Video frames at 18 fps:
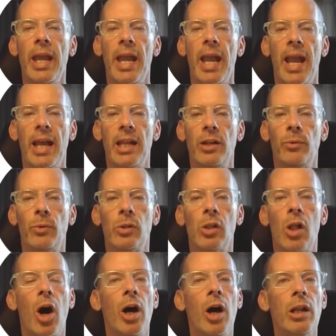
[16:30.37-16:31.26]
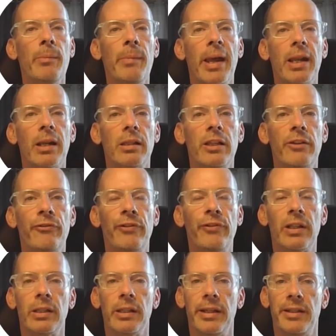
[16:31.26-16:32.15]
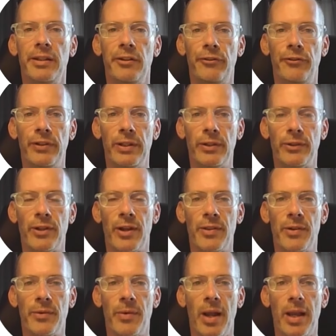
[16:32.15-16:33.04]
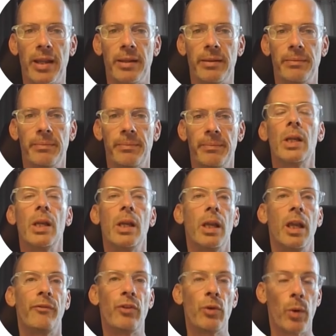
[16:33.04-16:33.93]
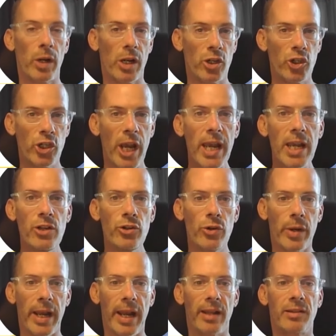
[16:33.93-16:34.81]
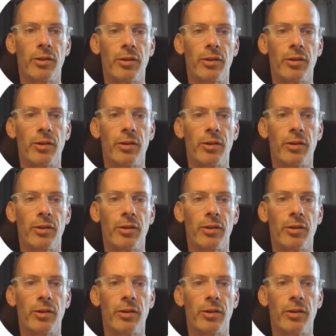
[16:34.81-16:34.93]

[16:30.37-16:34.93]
and it will automatically fill in the field on the right. If you want to change your answer,